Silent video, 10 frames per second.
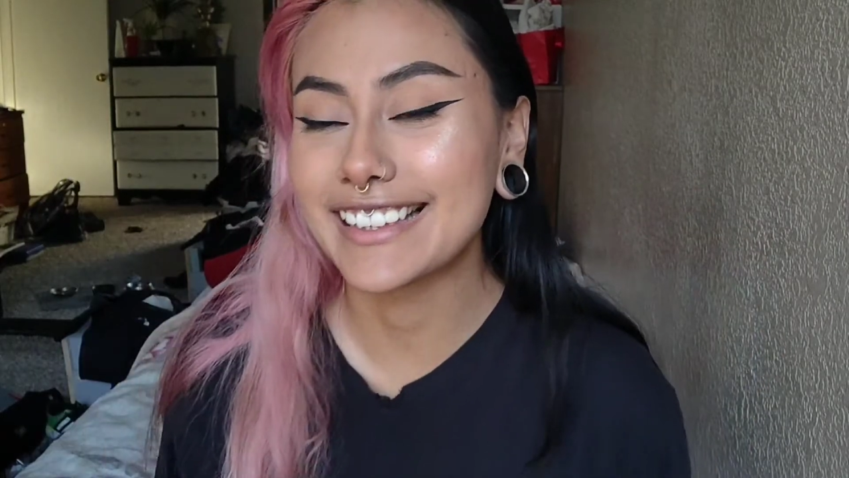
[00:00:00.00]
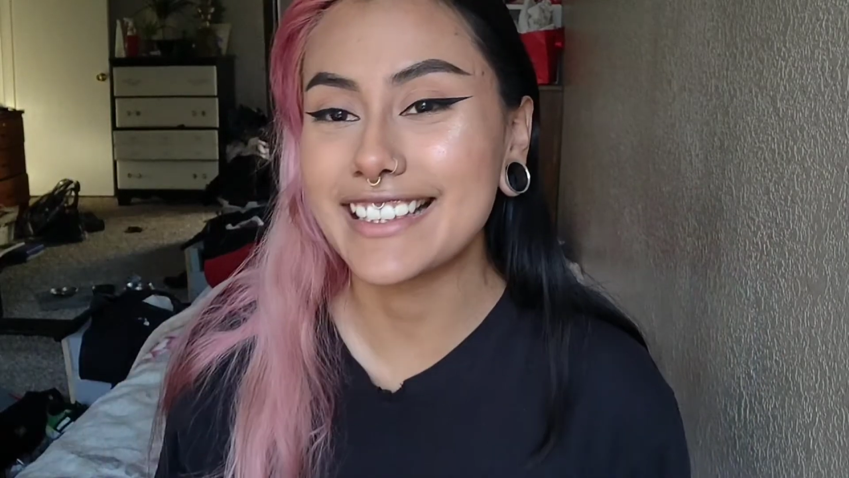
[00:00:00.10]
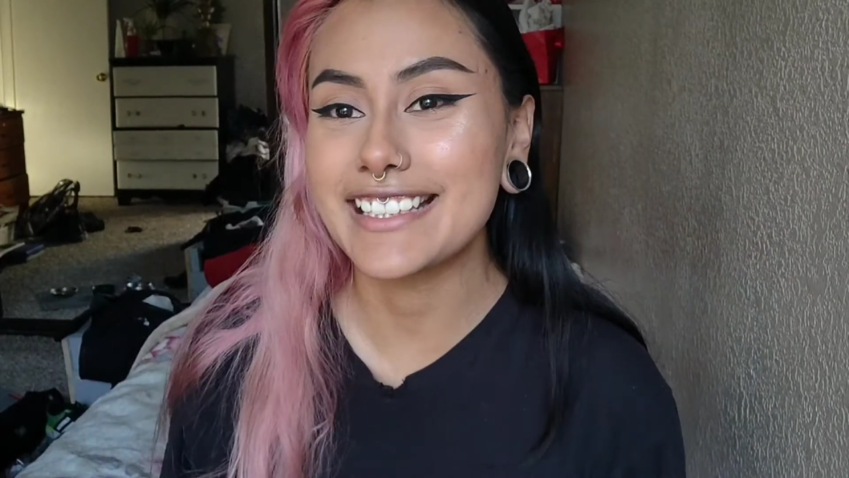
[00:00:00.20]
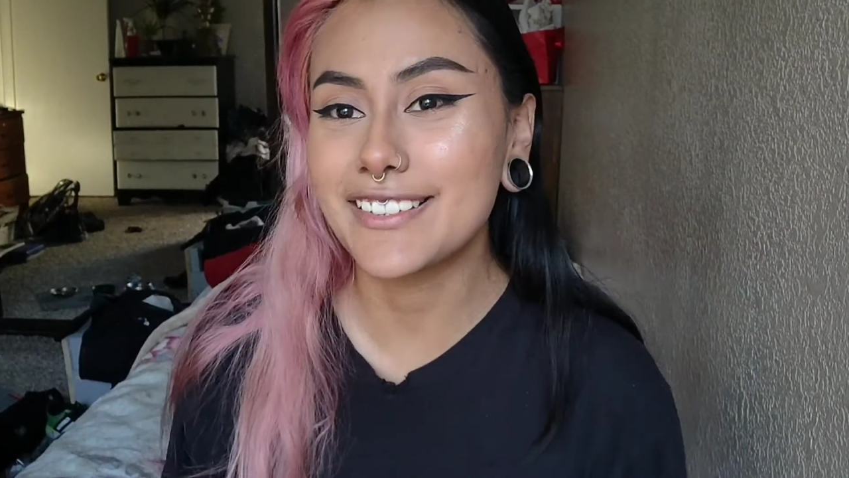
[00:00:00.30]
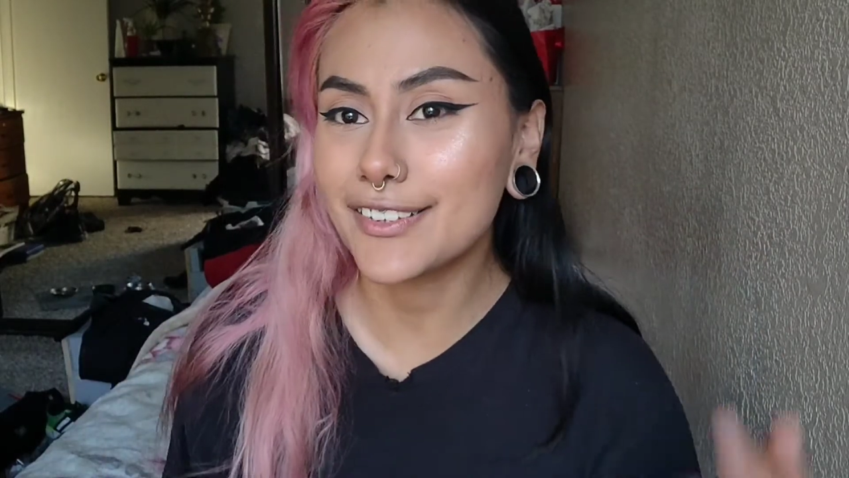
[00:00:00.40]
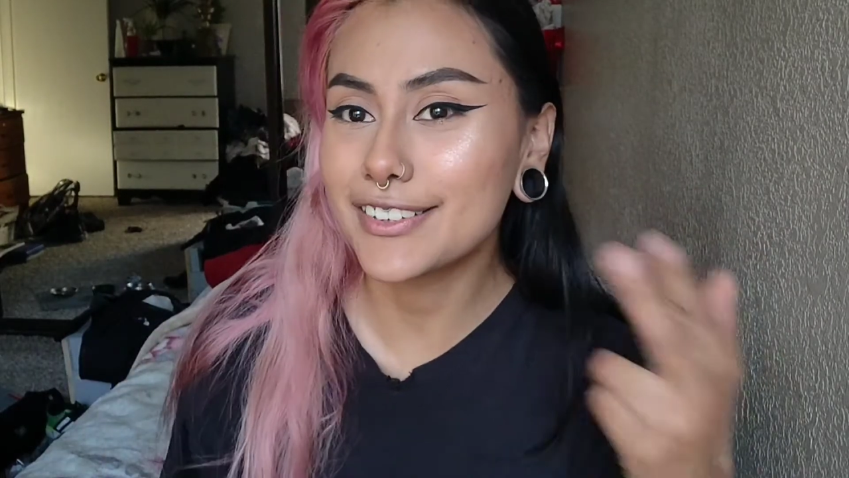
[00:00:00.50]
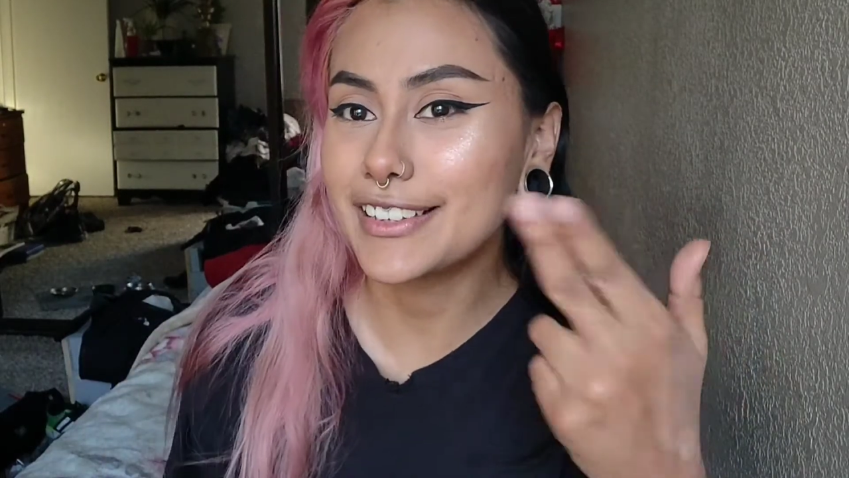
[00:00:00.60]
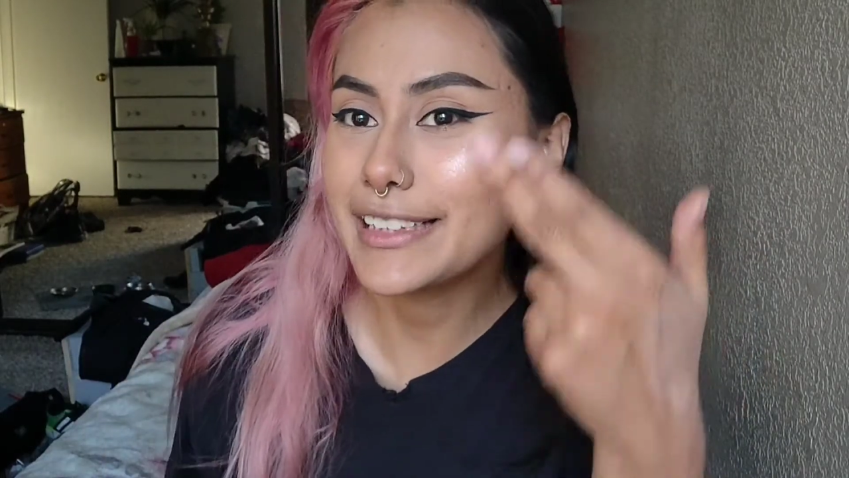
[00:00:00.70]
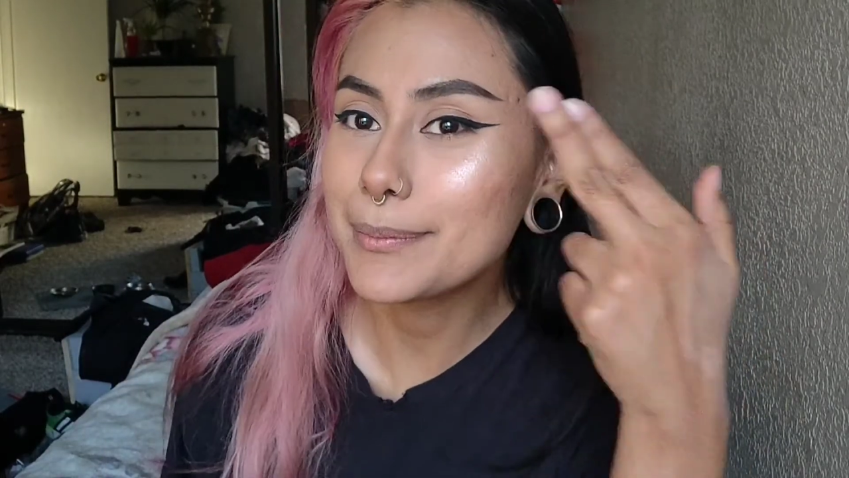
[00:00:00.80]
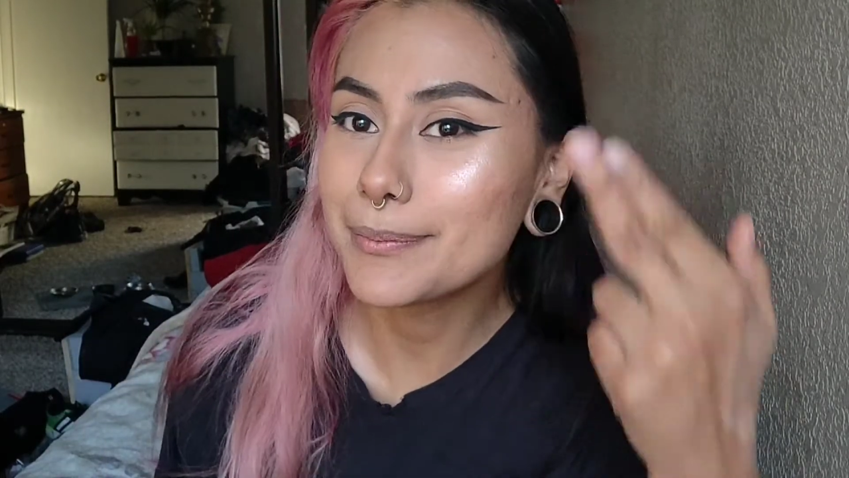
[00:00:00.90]
Like, insert
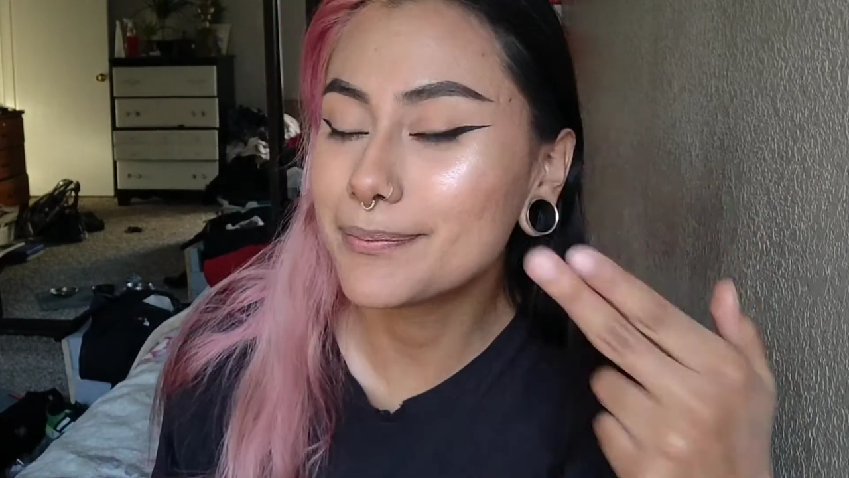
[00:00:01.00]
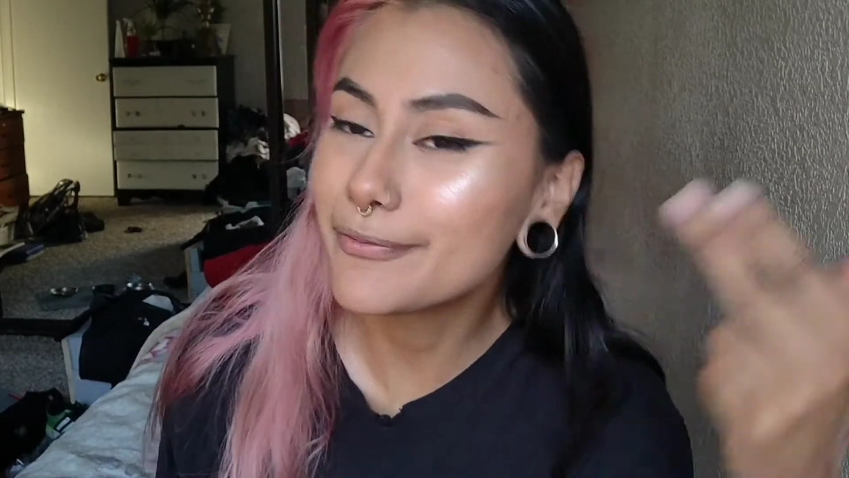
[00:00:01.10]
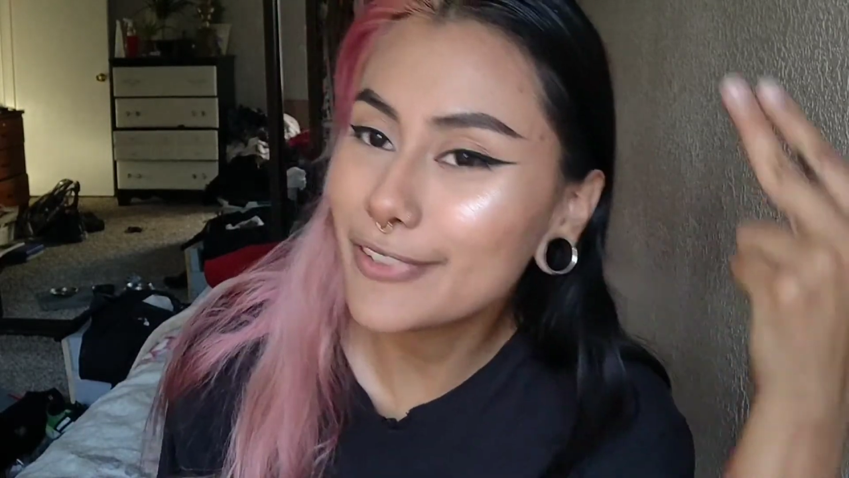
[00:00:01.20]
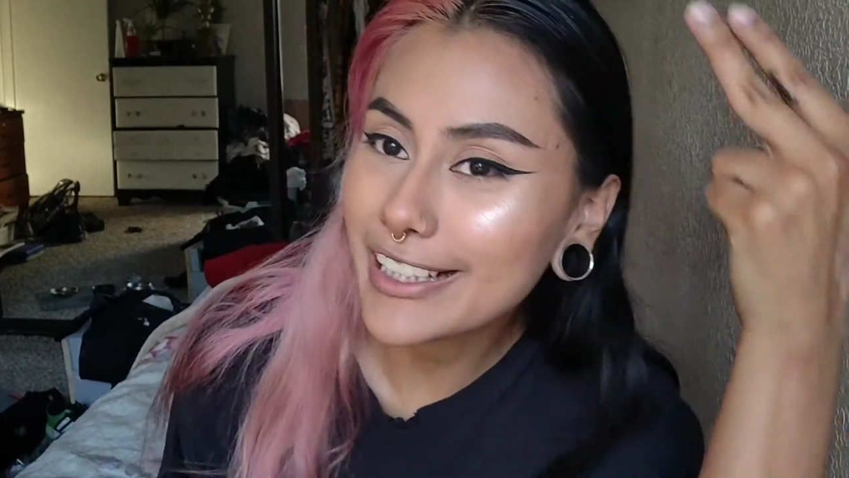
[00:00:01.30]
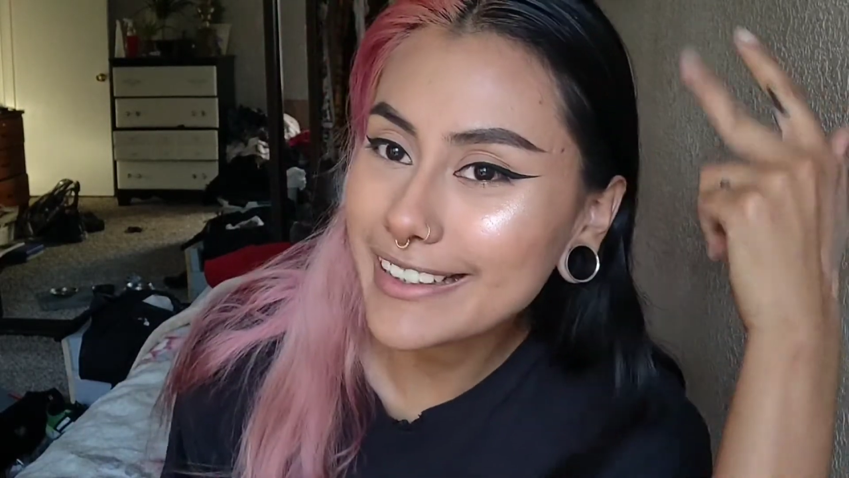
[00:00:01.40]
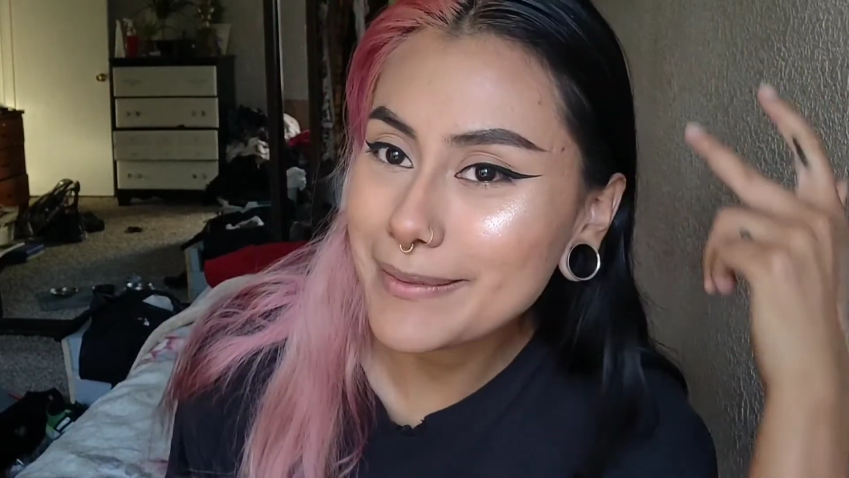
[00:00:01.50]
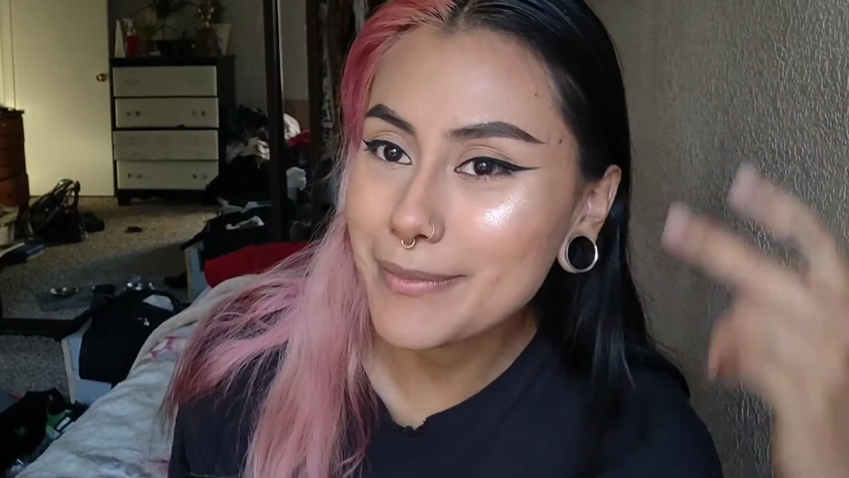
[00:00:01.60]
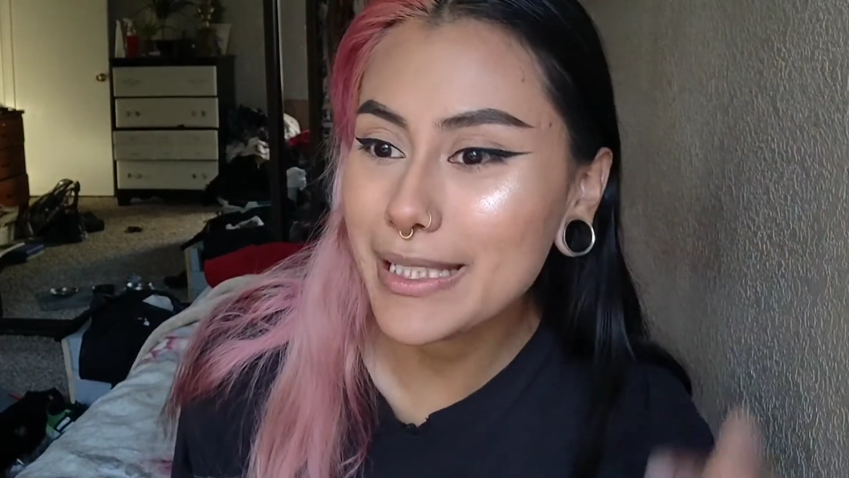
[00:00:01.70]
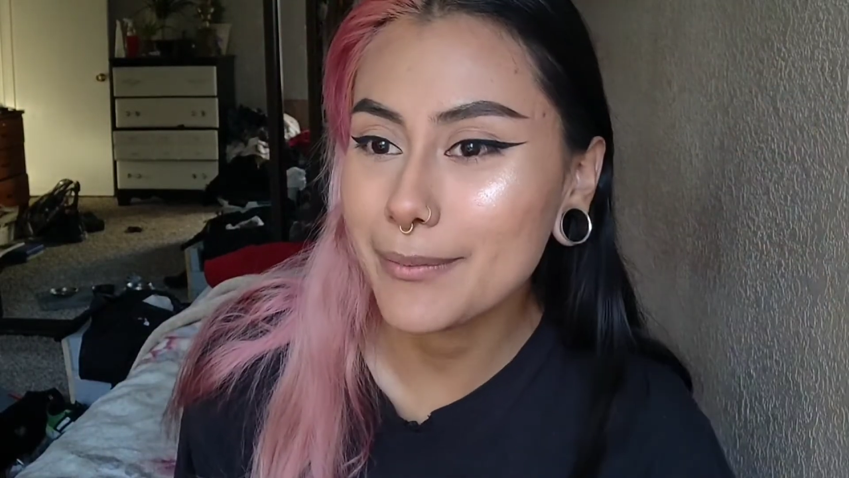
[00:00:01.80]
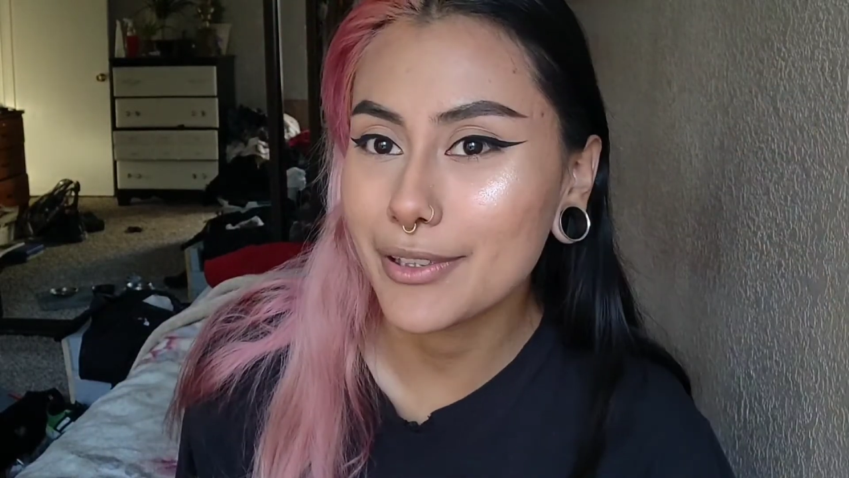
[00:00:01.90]
fucking meme